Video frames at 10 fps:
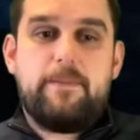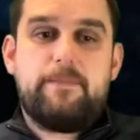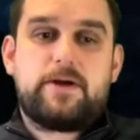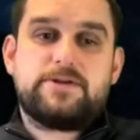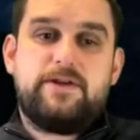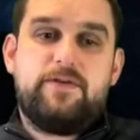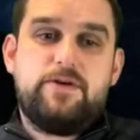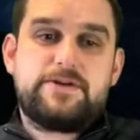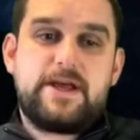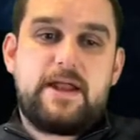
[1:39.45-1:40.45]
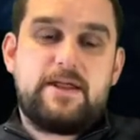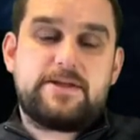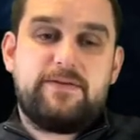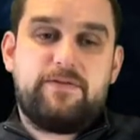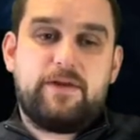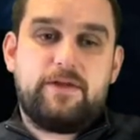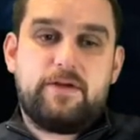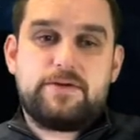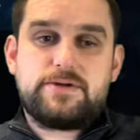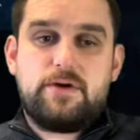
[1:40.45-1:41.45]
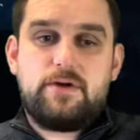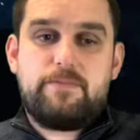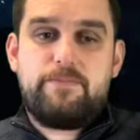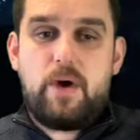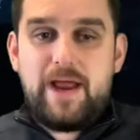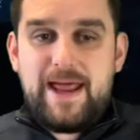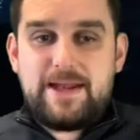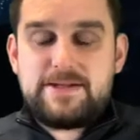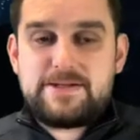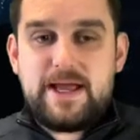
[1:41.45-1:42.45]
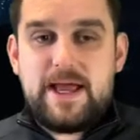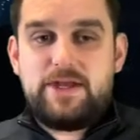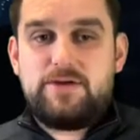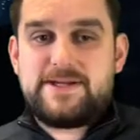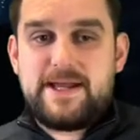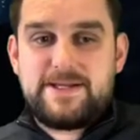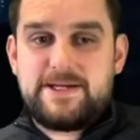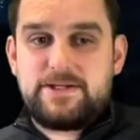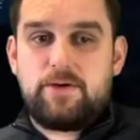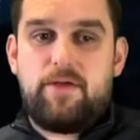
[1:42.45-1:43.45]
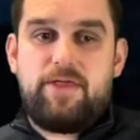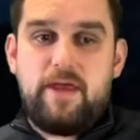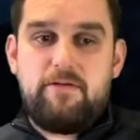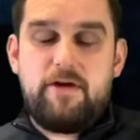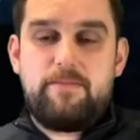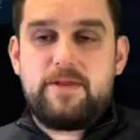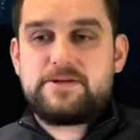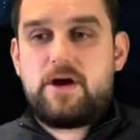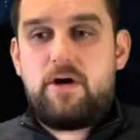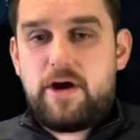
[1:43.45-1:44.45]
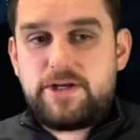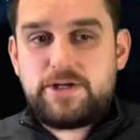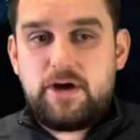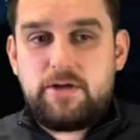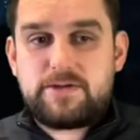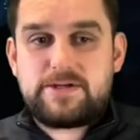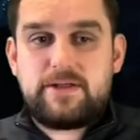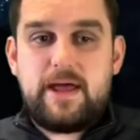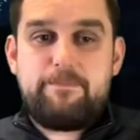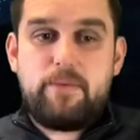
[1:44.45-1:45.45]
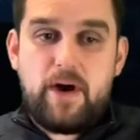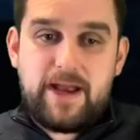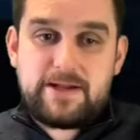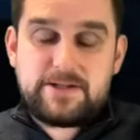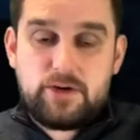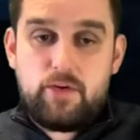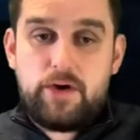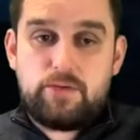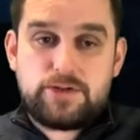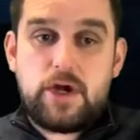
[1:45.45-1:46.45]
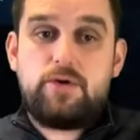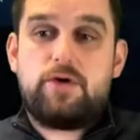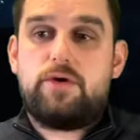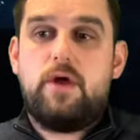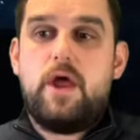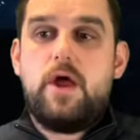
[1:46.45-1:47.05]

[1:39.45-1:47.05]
because if you sent something that was on Binance and you sent it to Ethereum, there's a high chance that that Binance coin or token